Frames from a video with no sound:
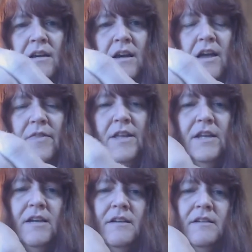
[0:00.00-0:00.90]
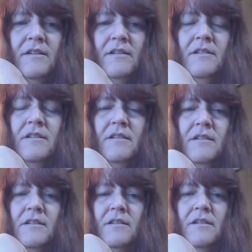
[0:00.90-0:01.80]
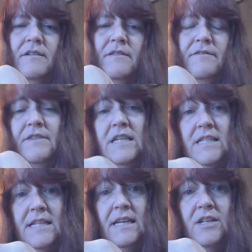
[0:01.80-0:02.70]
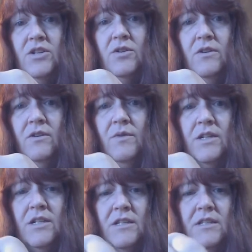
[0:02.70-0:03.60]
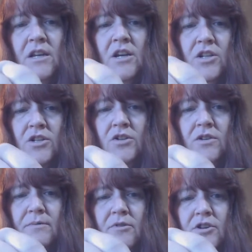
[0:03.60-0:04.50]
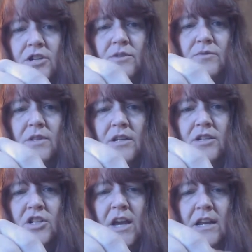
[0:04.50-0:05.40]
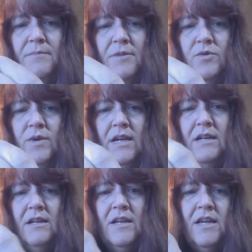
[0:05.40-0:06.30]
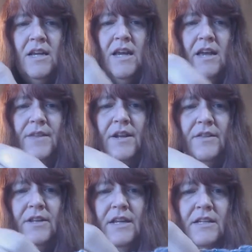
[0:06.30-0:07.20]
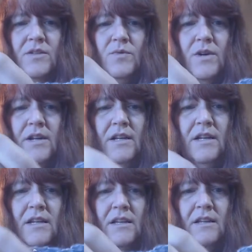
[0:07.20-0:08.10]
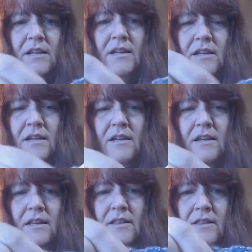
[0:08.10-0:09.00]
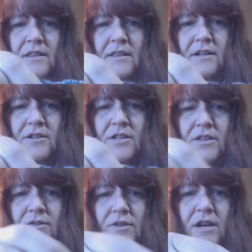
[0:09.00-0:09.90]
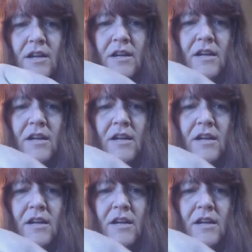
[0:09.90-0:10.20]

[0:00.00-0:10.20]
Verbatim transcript: and then a V-stitch, which is two double crochets with a chain in between. And then on the next one, there's the three,